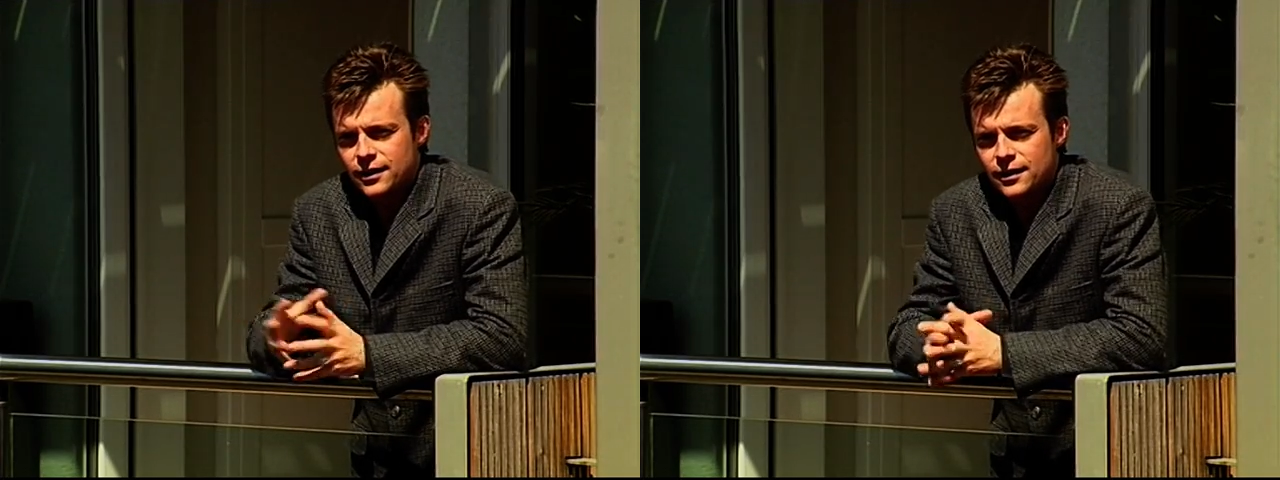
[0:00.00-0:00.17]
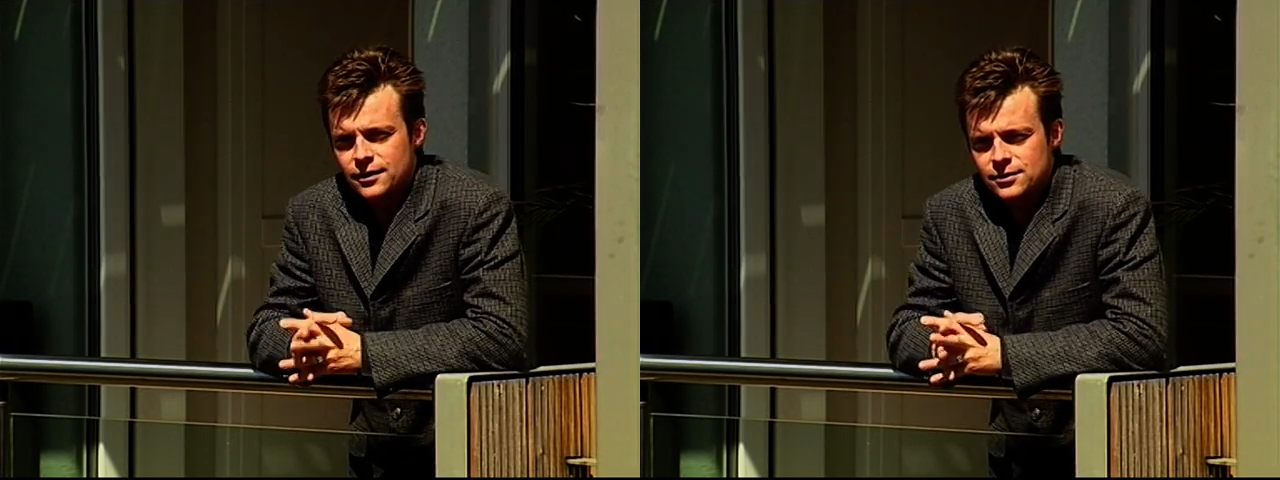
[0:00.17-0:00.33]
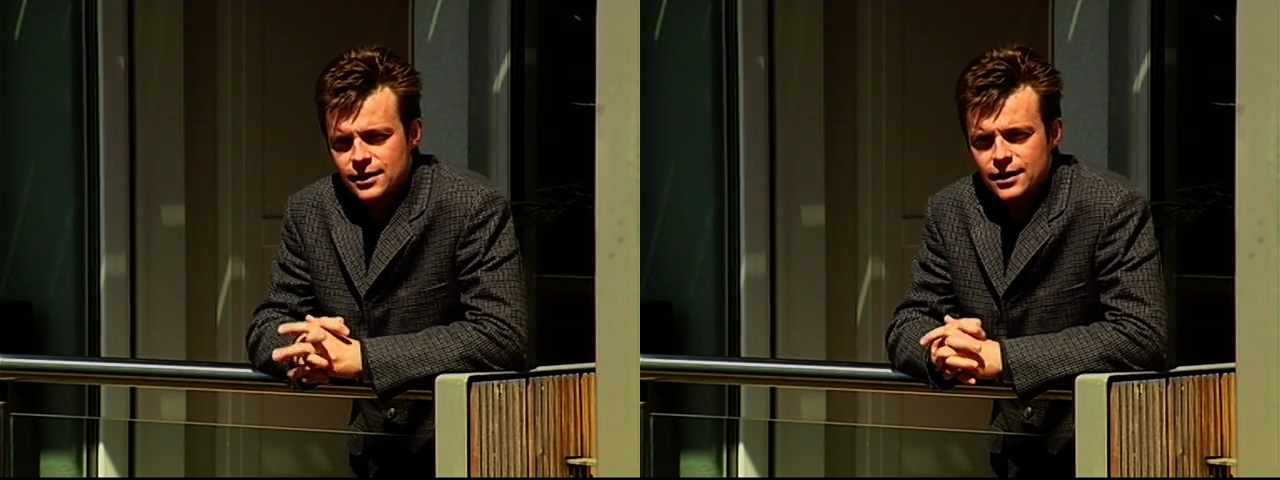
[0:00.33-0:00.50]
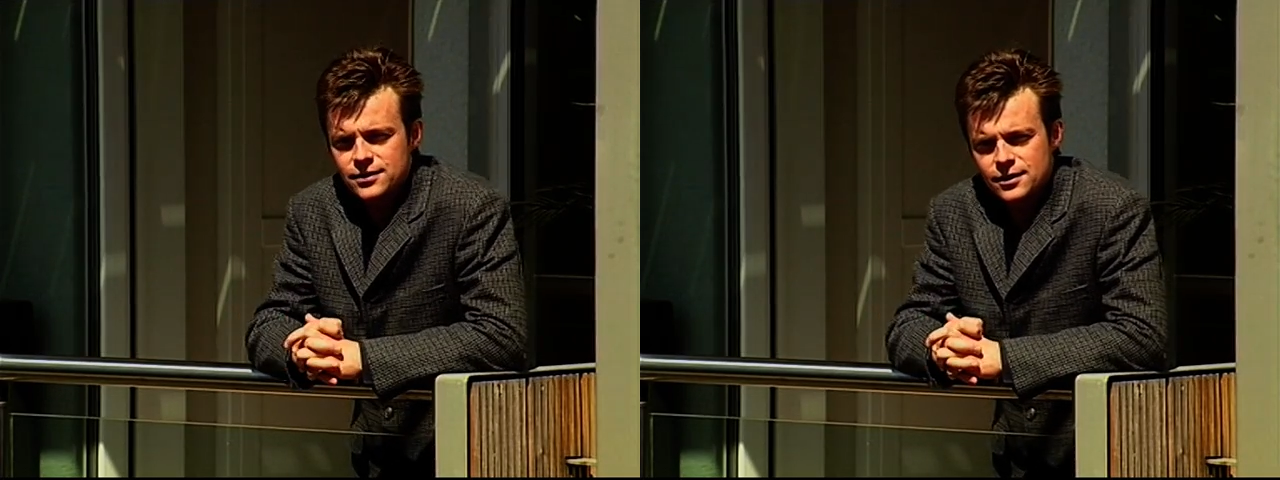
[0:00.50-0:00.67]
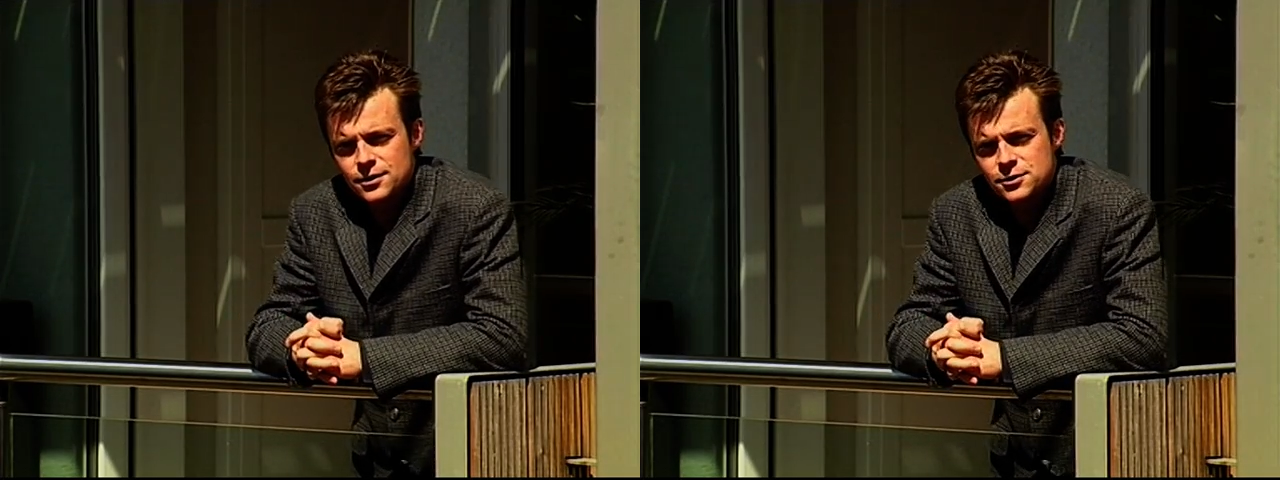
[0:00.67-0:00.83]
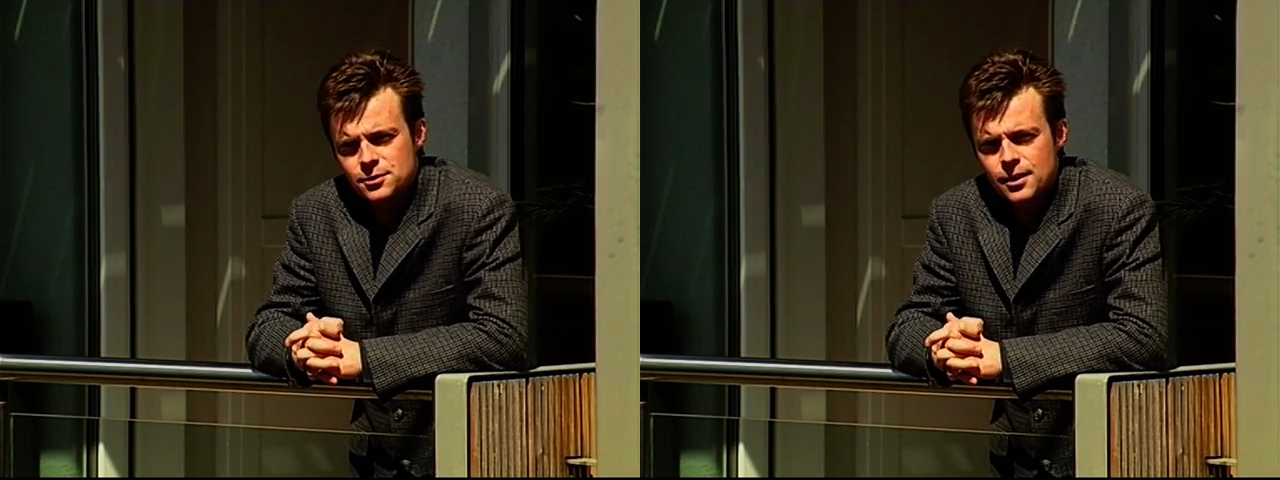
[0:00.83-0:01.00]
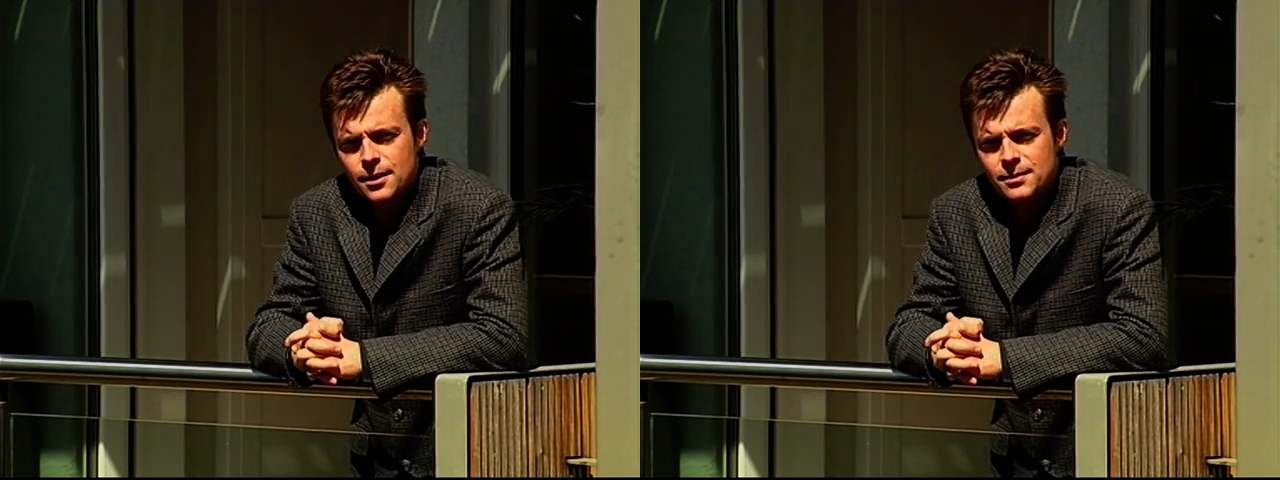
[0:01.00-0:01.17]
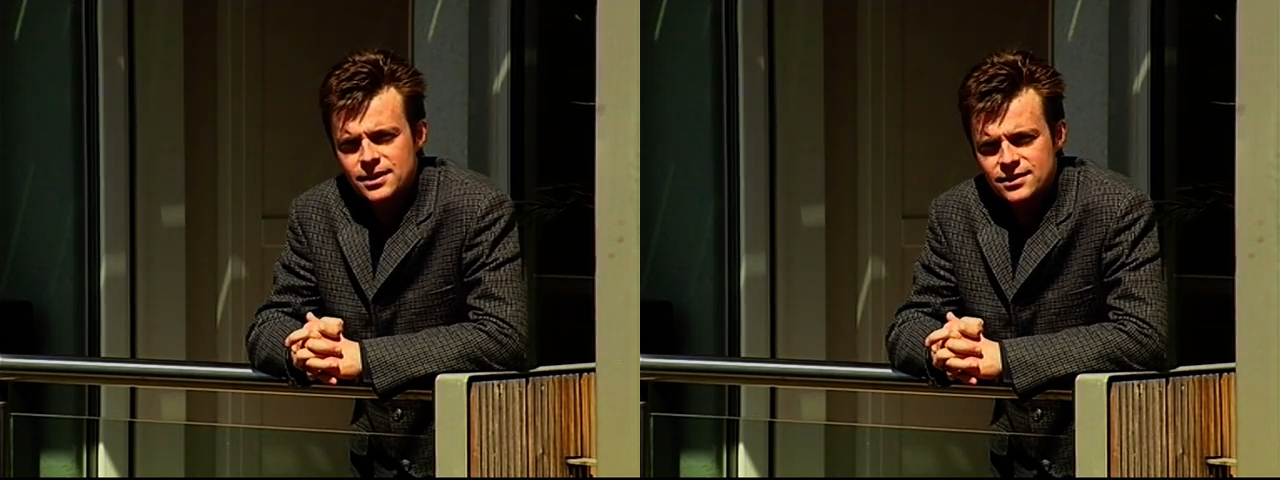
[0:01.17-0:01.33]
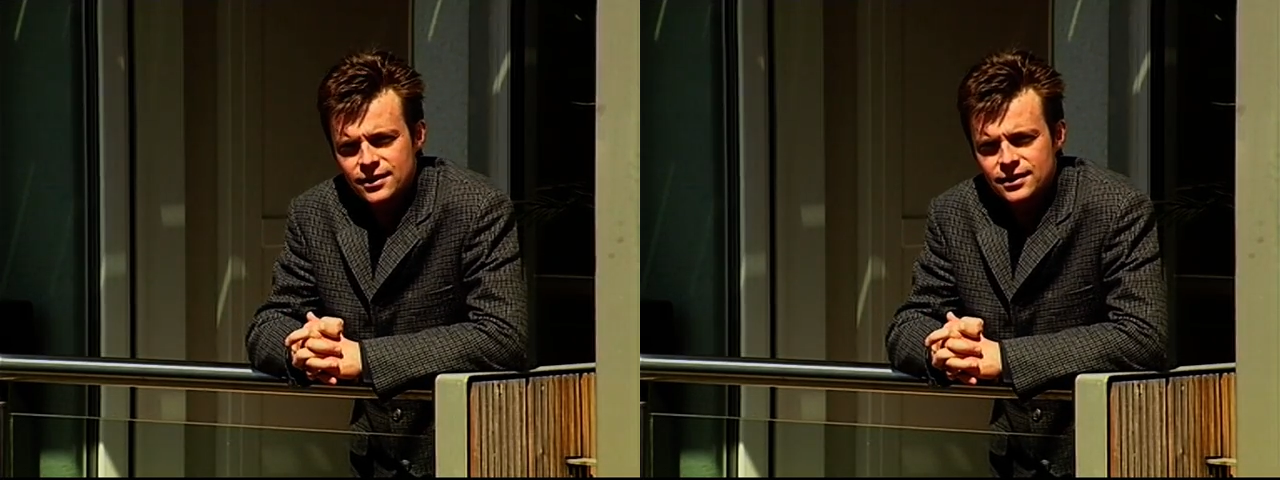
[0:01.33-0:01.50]
that was less than a square
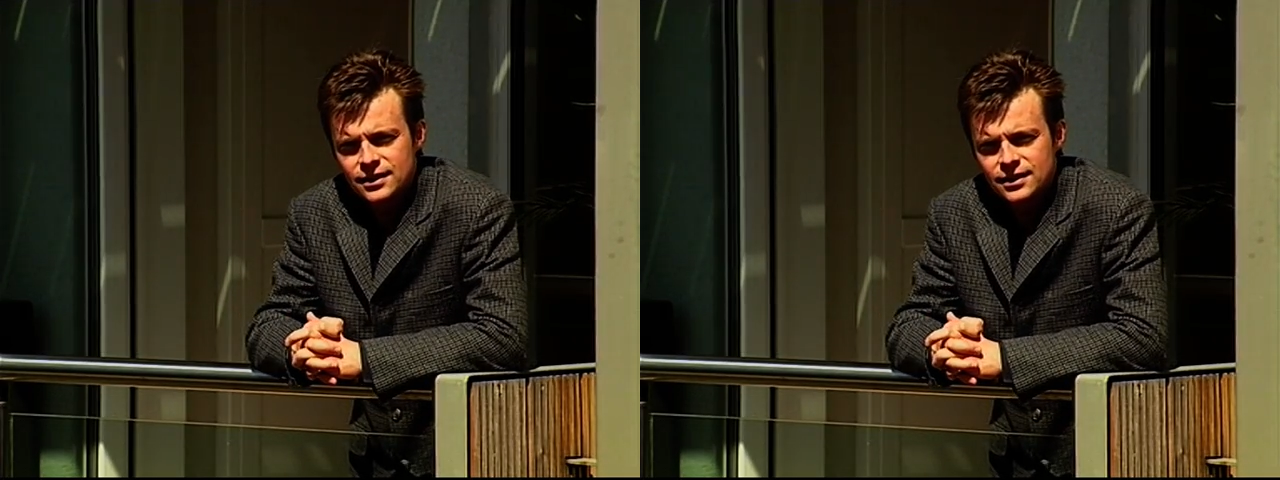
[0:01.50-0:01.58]
metre.